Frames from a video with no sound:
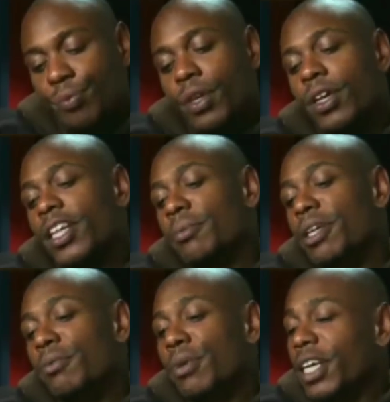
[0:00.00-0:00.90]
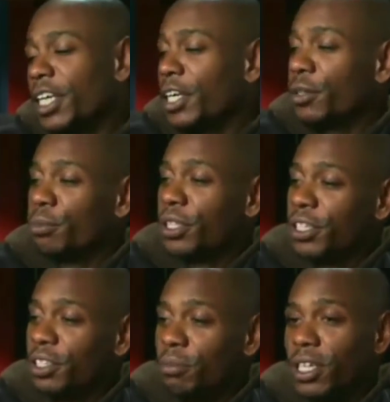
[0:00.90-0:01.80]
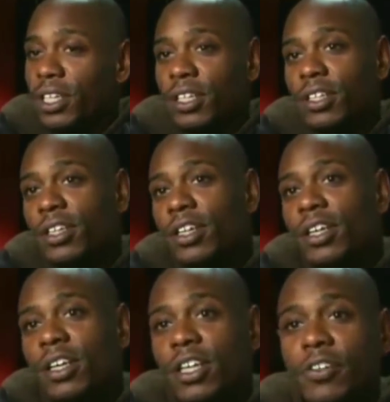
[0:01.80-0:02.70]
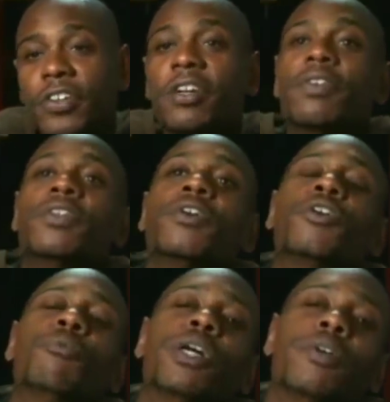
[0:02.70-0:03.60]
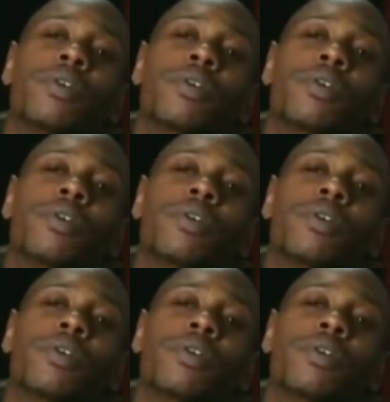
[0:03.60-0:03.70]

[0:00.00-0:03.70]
And like, maybe my kid will be a comedian, and he'll never talk about